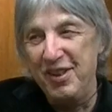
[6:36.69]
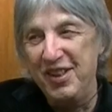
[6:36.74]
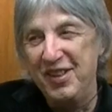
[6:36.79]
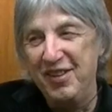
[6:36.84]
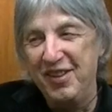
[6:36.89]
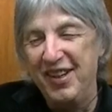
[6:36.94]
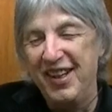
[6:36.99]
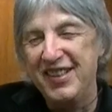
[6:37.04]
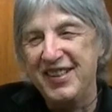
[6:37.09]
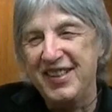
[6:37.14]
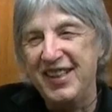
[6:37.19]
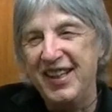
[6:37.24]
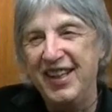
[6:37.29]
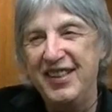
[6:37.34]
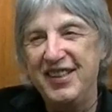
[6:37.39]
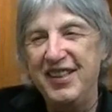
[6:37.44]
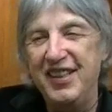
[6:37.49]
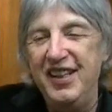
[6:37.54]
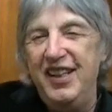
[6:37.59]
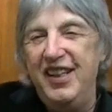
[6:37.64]
we do on
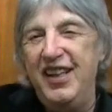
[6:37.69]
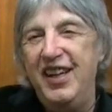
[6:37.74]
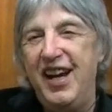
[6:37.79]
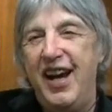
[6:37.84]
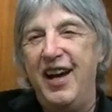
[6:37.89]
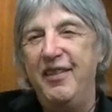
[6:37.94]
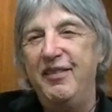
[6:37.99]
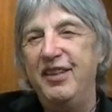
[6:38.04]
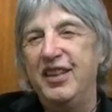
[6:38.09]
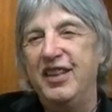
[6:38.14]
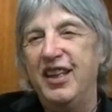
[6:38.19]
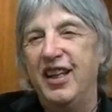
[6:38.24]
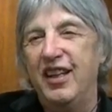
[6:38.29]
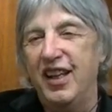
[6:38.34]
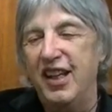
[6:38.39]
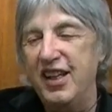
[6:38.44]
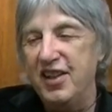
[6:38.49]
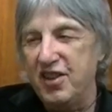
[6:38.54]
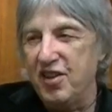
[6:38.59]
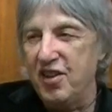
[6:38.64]
stage, I mean the
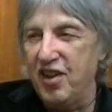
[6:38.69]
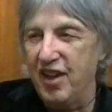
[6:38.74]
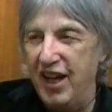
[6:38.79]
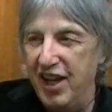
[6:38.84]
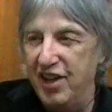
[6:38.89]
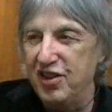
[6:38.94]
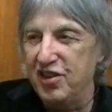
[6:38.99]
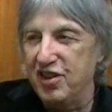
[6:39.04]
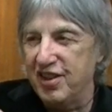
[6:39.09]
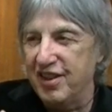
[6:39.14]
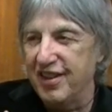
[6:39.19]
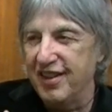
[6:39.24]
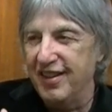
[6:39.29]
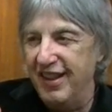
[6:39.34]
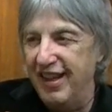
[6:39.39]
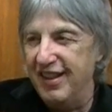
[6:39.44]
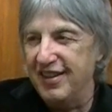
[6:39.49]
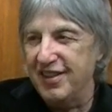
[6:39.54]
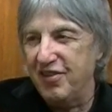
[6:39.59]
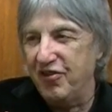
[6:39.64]
luster has
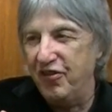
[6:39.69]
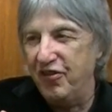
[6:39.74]
has